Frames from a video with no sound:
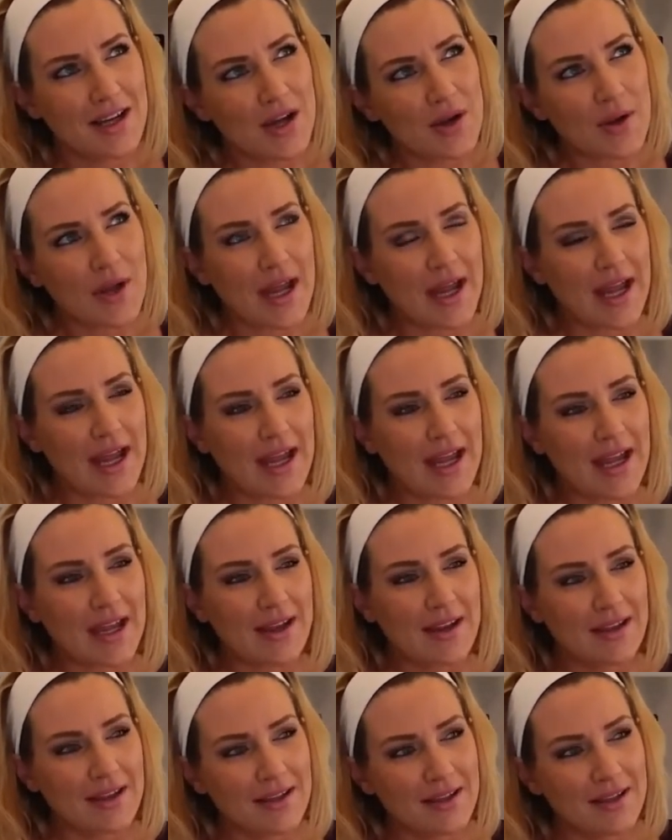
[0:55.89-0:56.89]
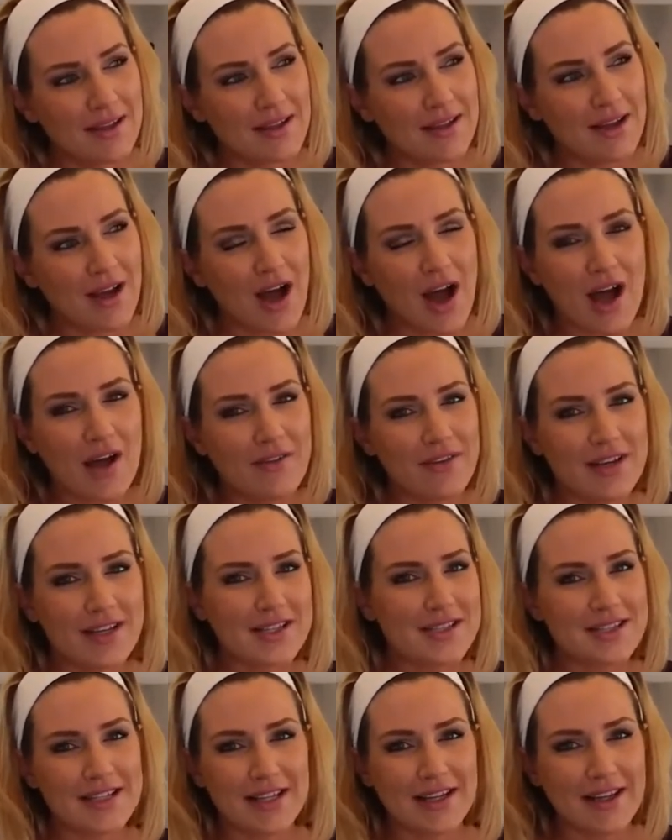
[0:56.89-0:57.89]
okay,
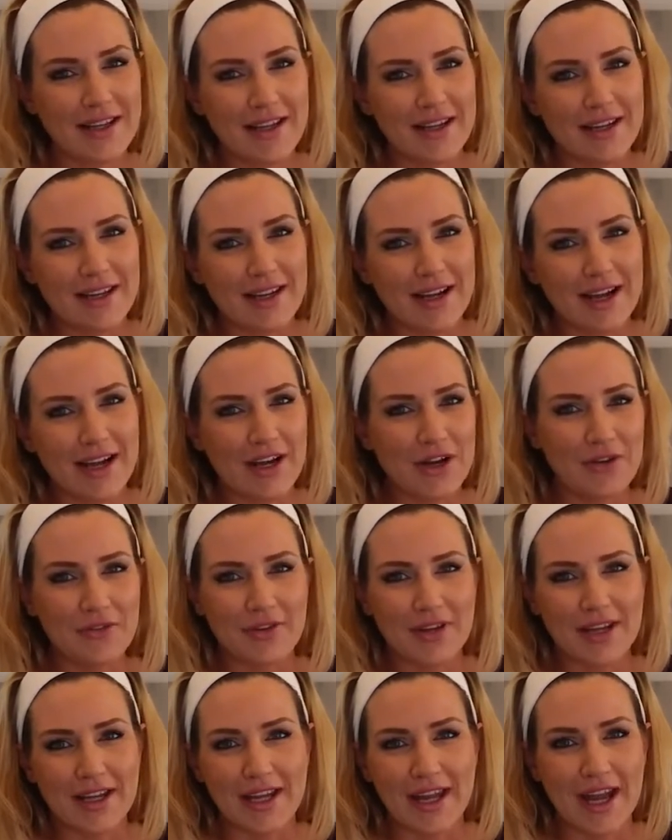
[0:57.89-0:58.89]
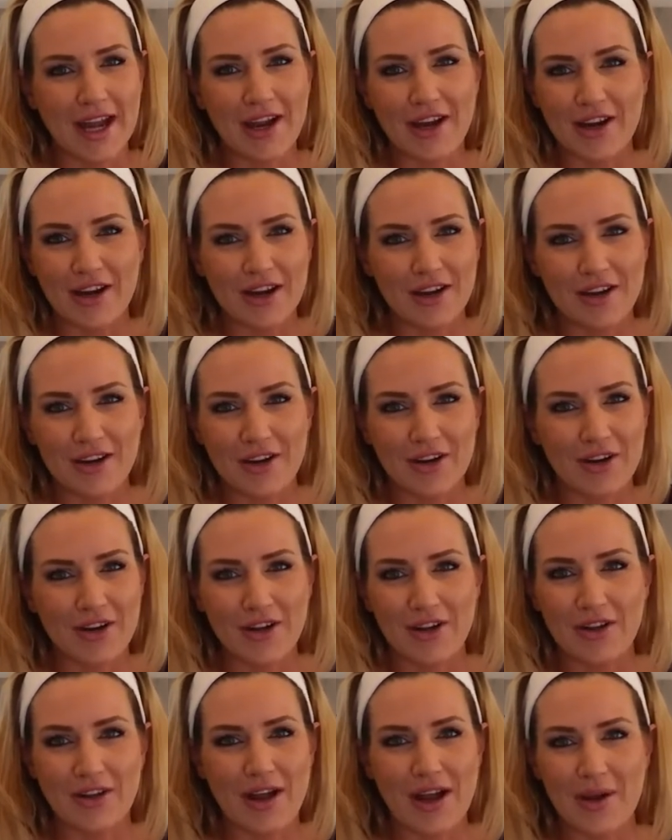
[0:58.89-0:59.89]
obviously like I don't really care,
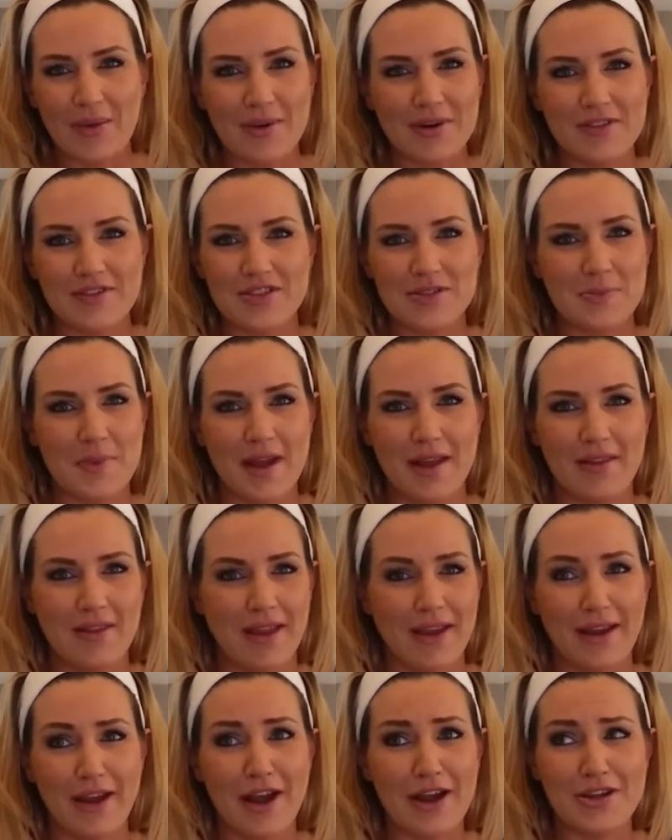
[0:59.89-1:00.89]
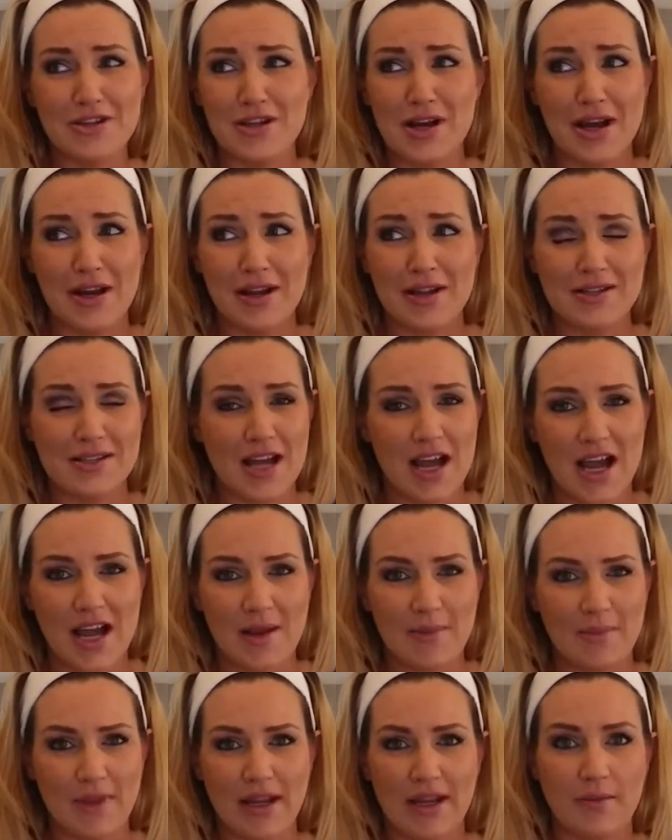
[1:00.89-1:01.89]
or I would have spent like a ton of
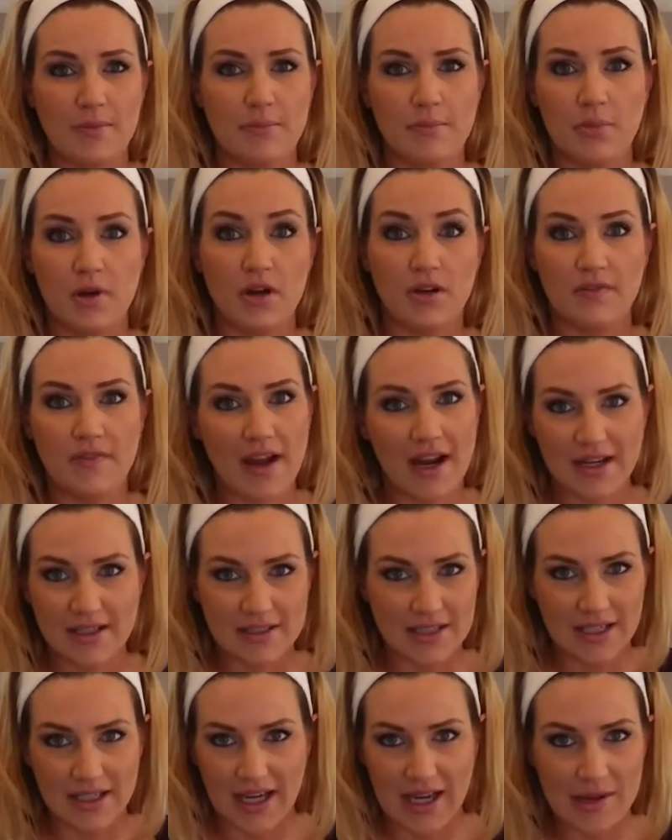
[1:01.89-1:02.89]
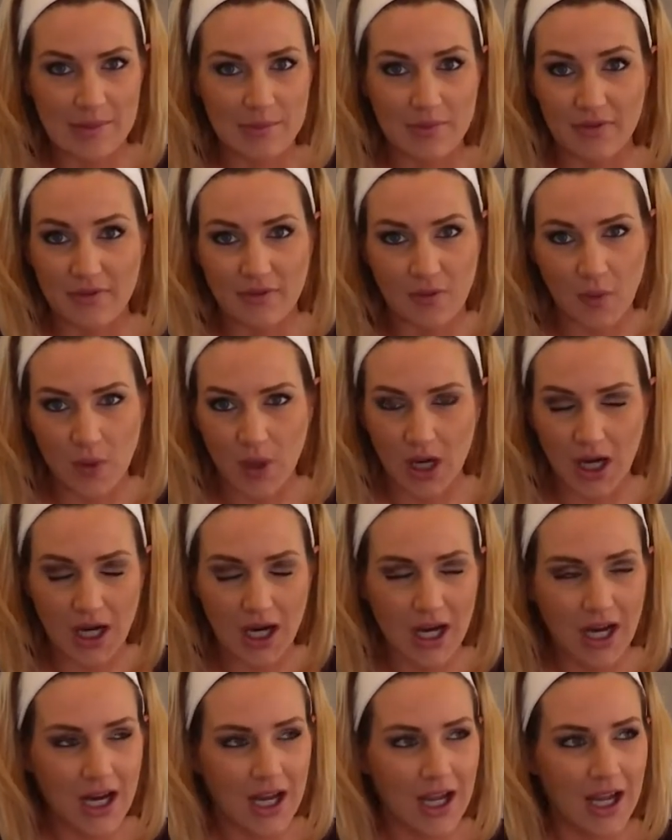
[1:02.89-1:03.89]
time like perfecting it
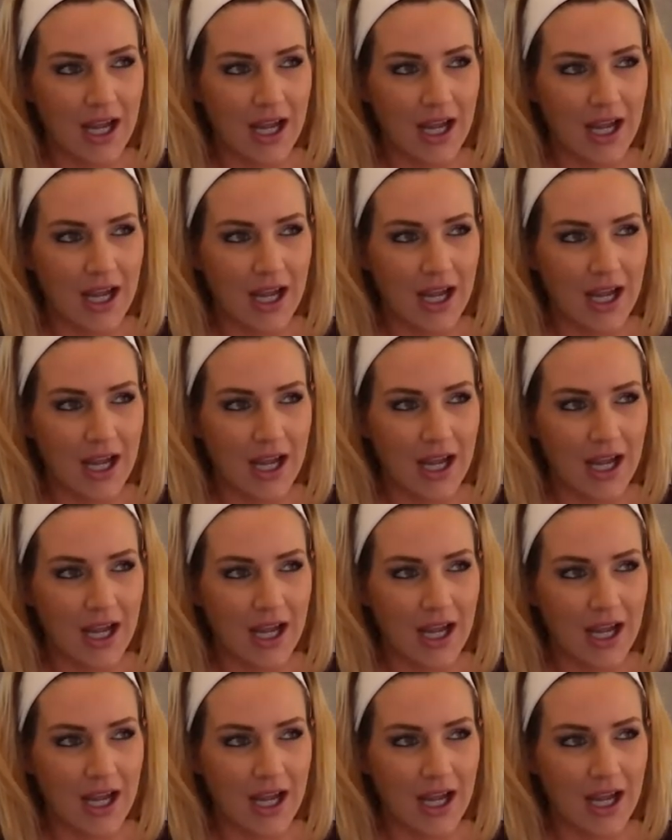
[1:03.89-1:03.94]
before.